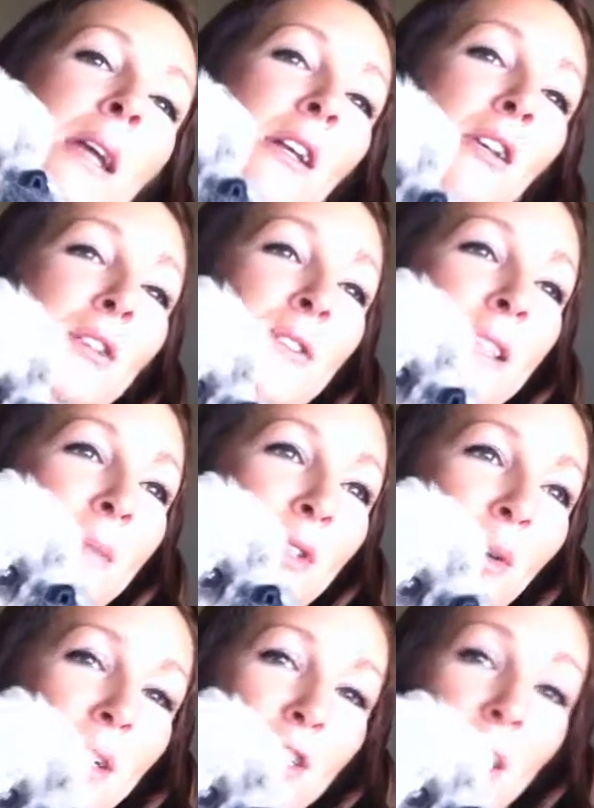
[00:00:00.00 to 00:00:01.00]
We introduced him
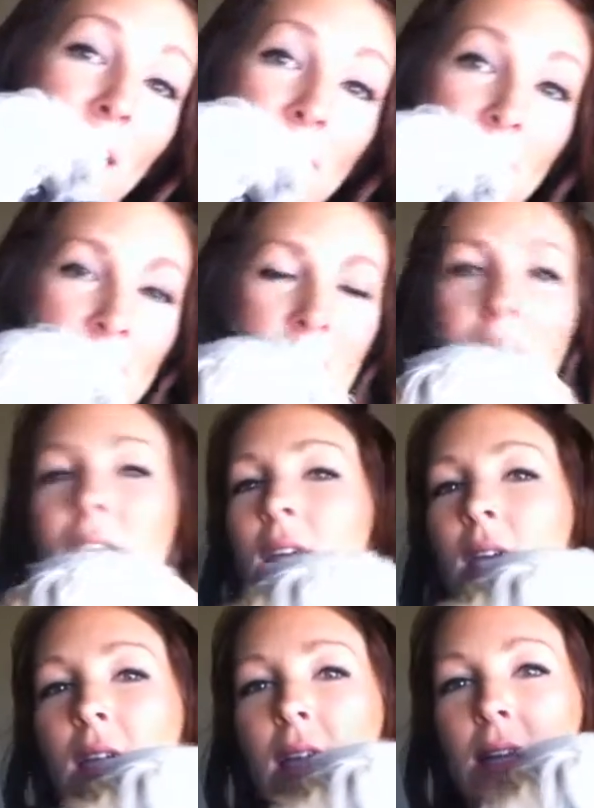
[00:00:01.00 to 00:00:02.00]
to our chickens
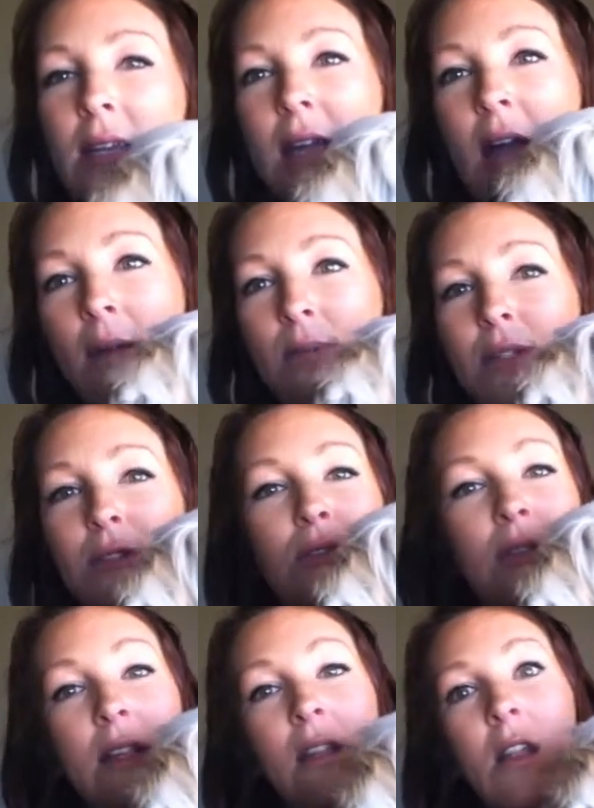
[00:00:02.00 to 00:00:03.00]
and he
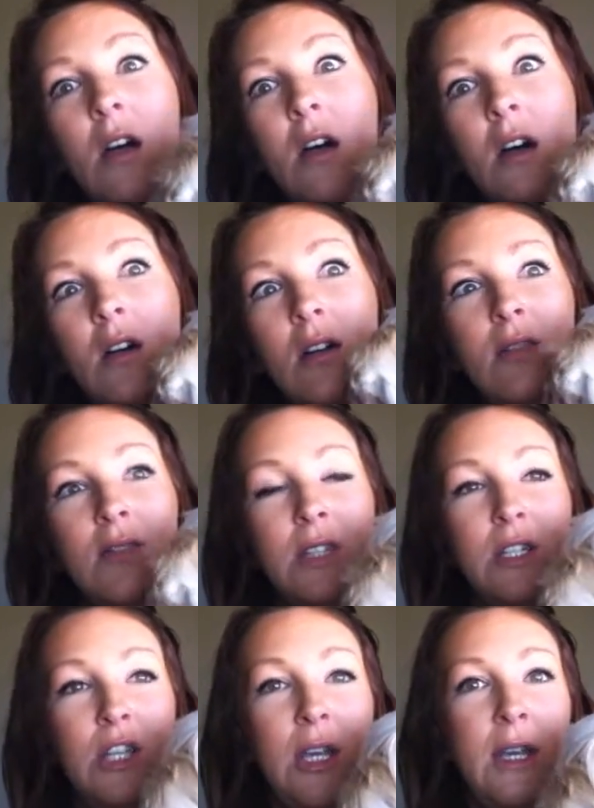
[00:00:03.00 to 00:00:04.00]
absolutely loves
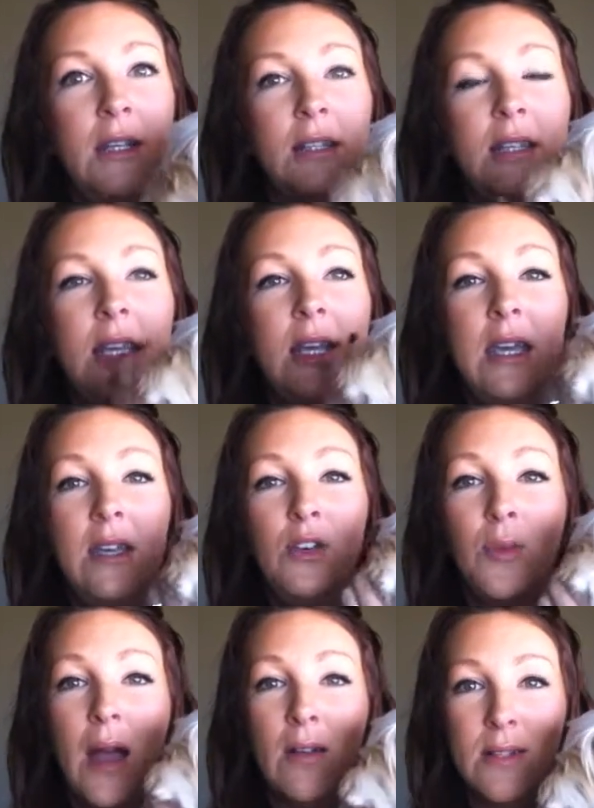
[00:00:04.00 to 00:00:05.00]
the chickens. He
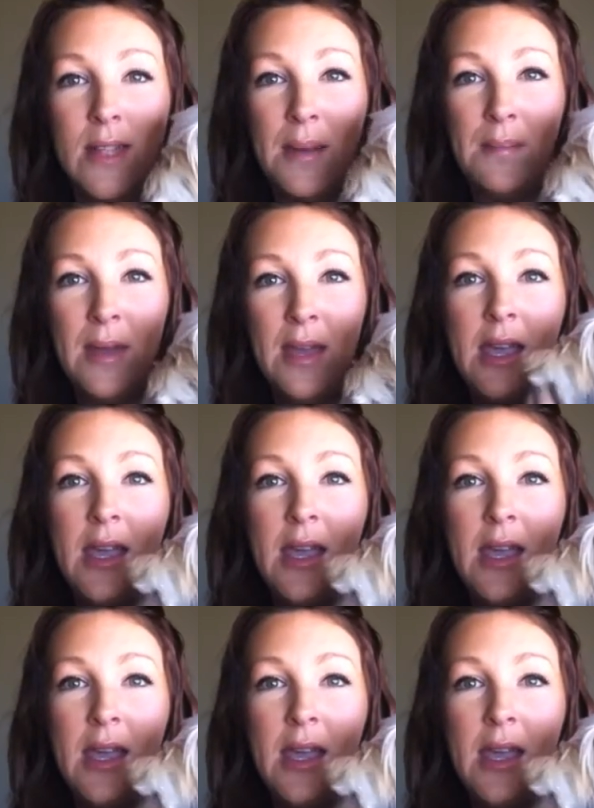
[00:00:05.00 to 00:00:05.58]
corrals them.